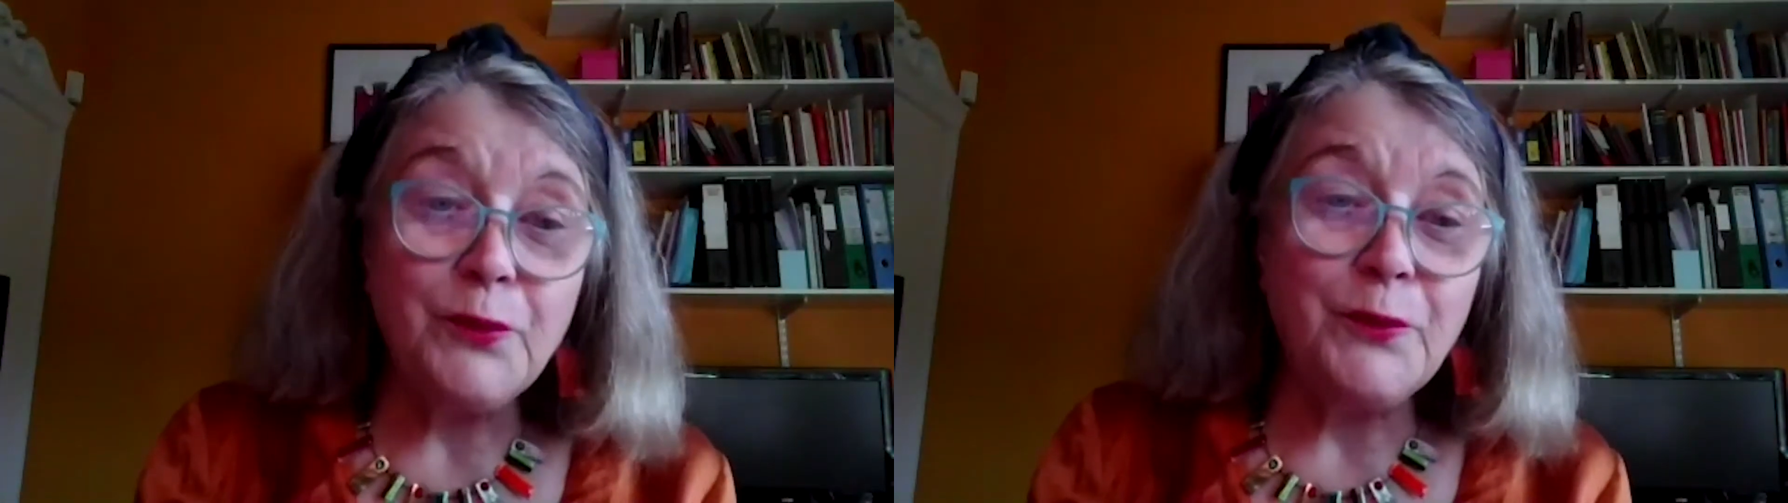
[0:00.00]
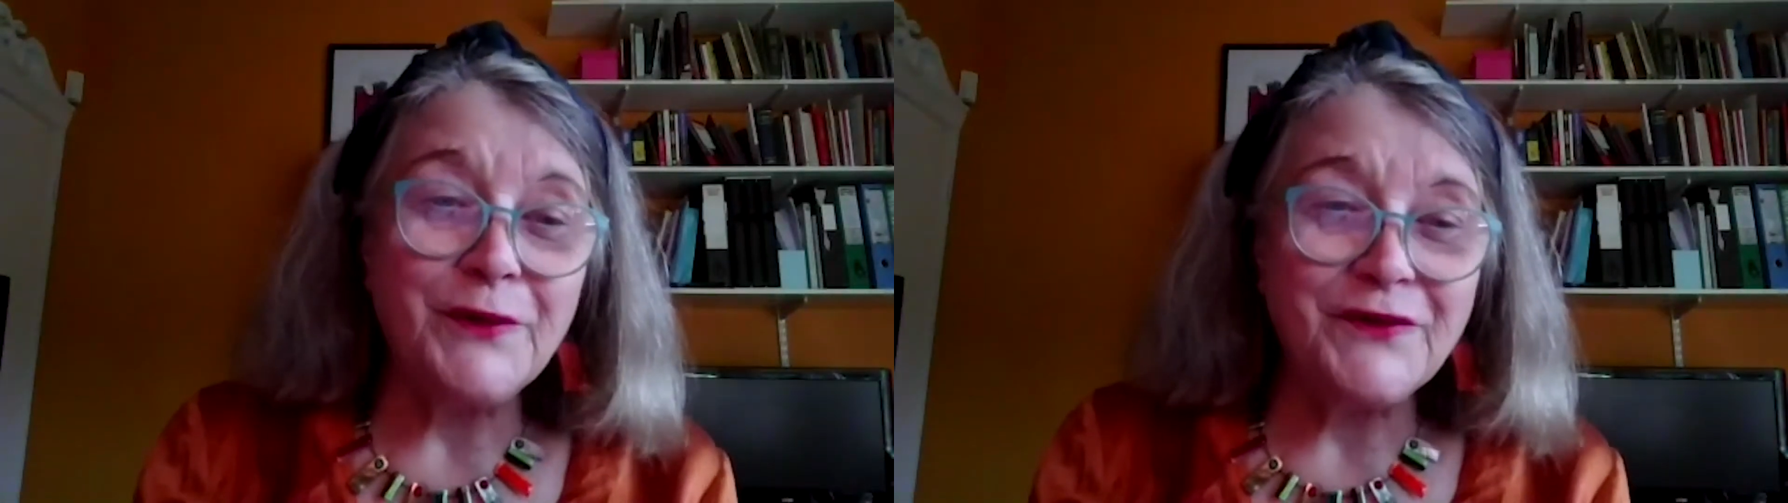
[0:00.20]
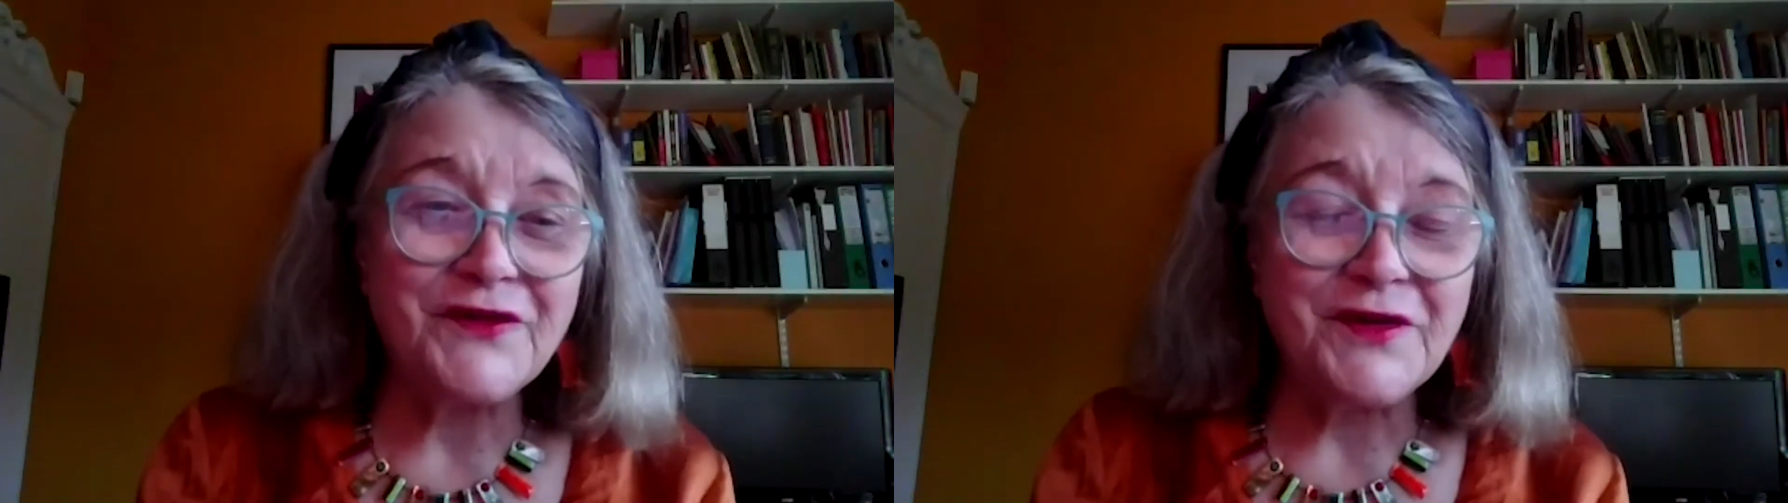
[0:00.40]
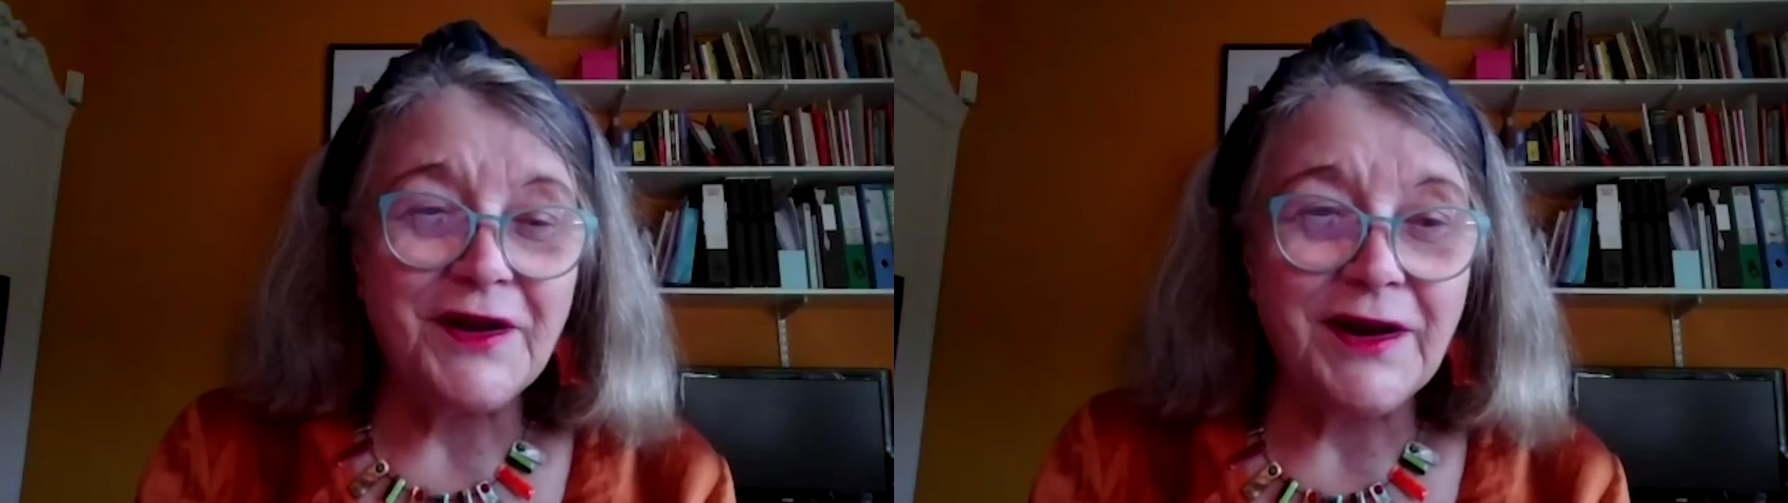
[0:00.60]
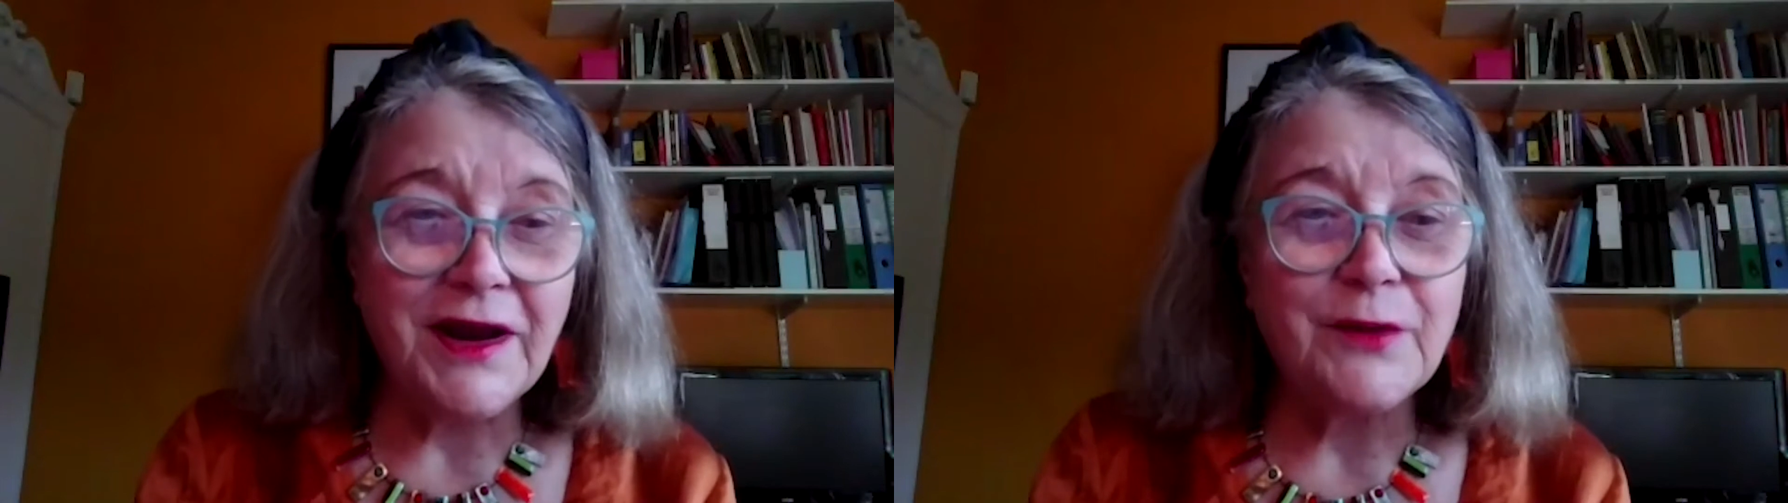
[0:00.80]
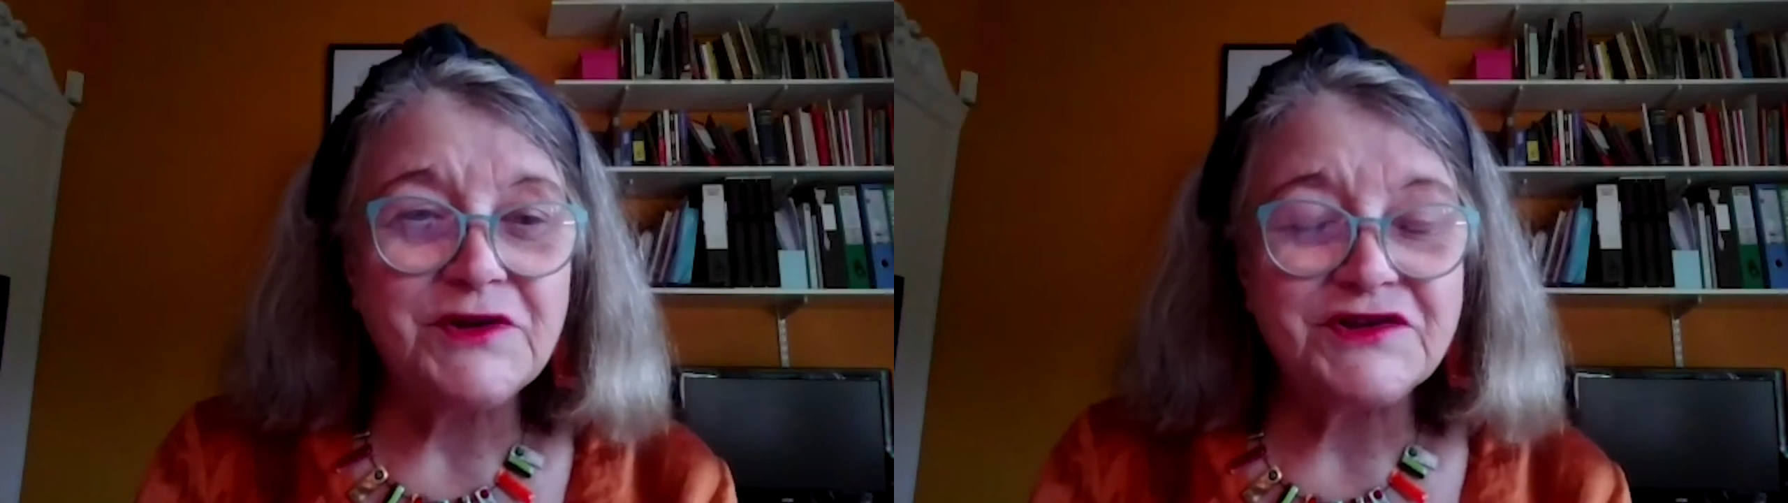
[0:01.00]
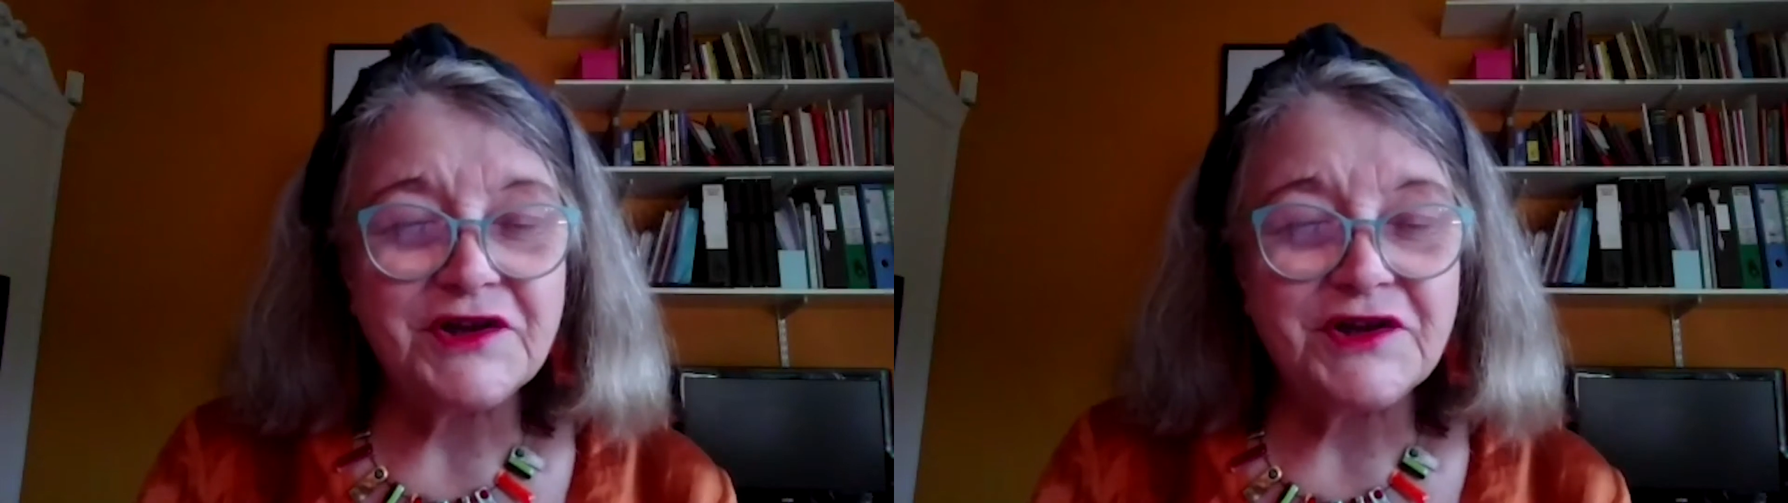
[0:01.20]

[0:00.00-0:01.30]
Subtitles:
was a language